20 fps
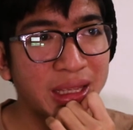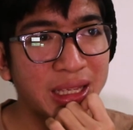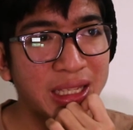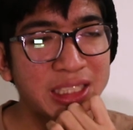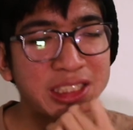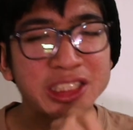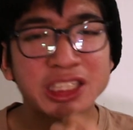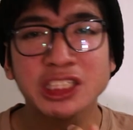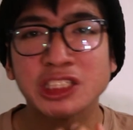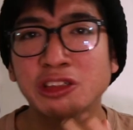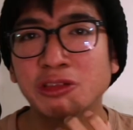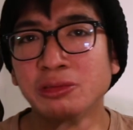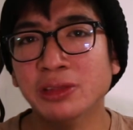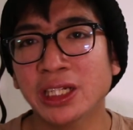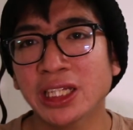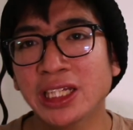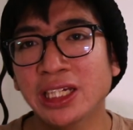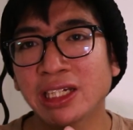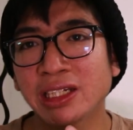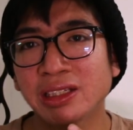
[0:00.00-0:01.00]
it's just a
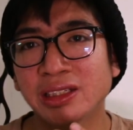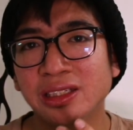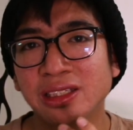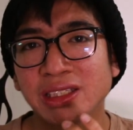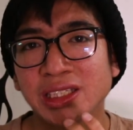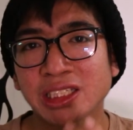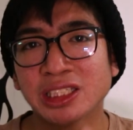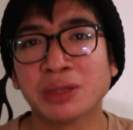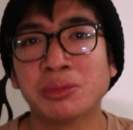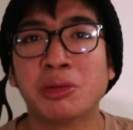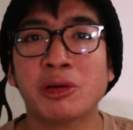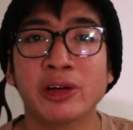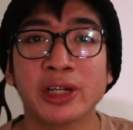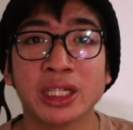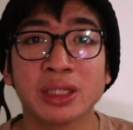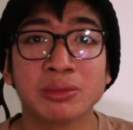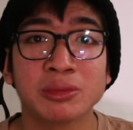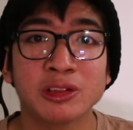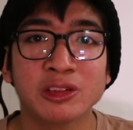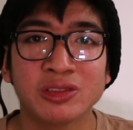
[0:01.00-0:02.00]
really
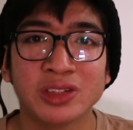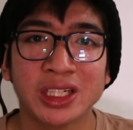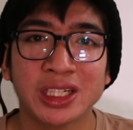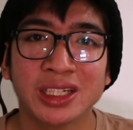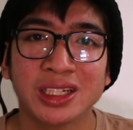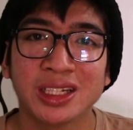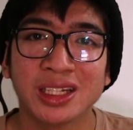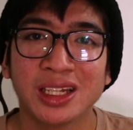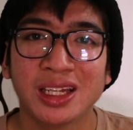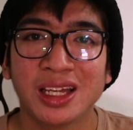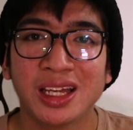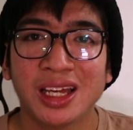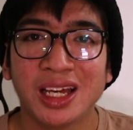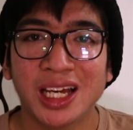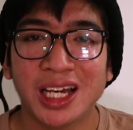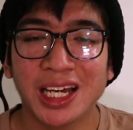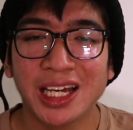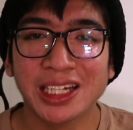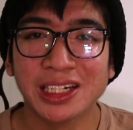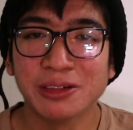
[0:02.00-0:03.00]
disappointing movie.
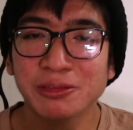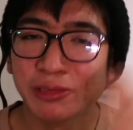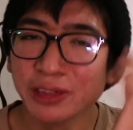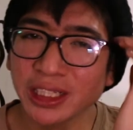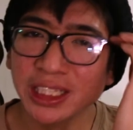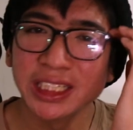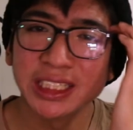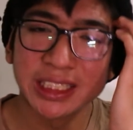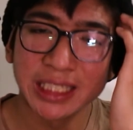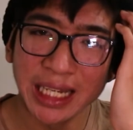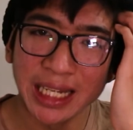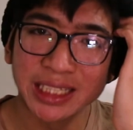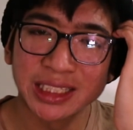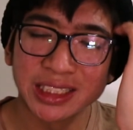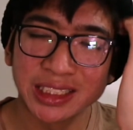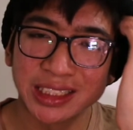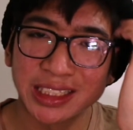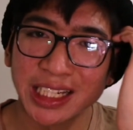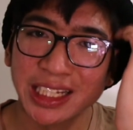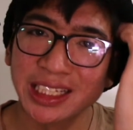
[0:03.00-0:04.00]
And I'm really sad
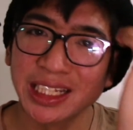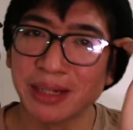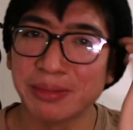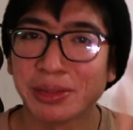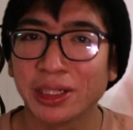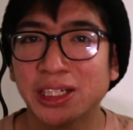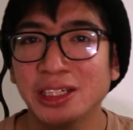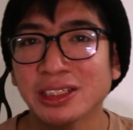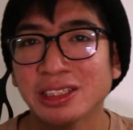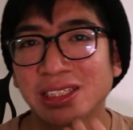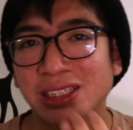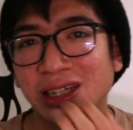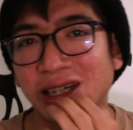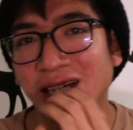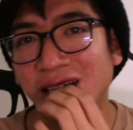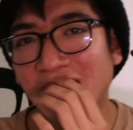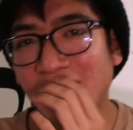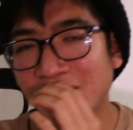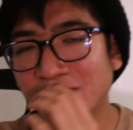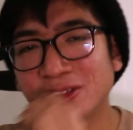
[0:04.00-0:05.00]
to say that because
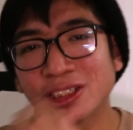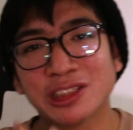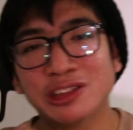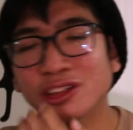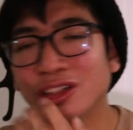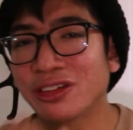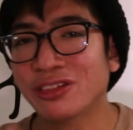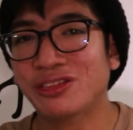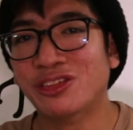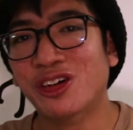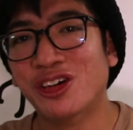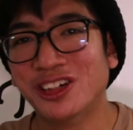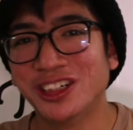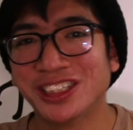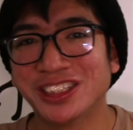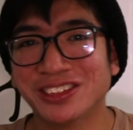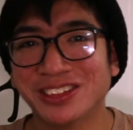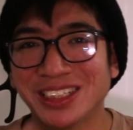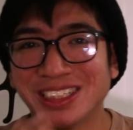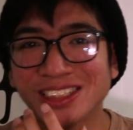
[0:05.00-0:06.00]
I was looking
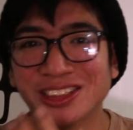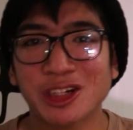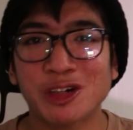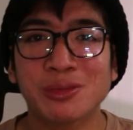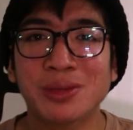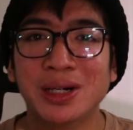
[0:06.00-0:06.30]
forward to it so